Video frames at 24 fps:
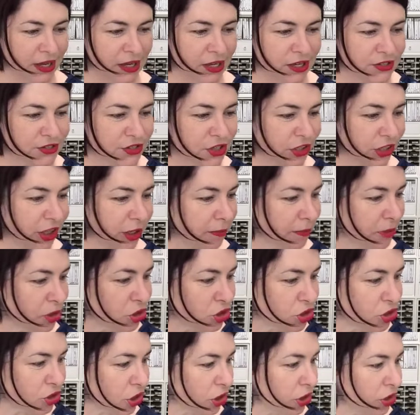So, let me
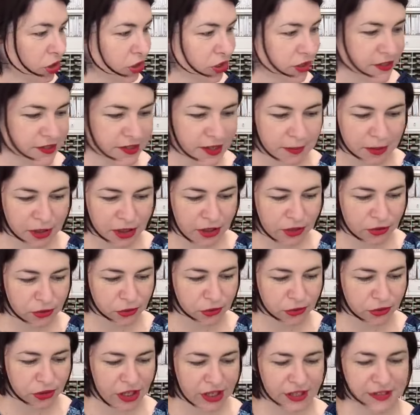show you some of the
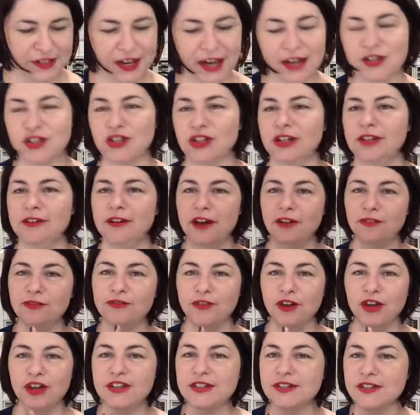cool things. Actually,
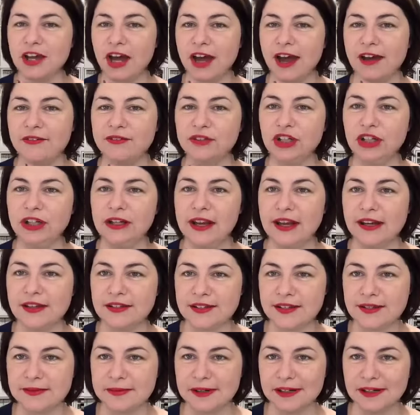first, I have an
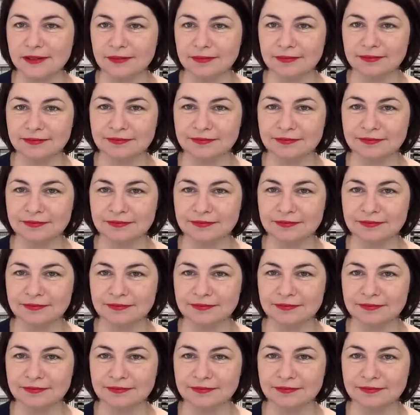announcement.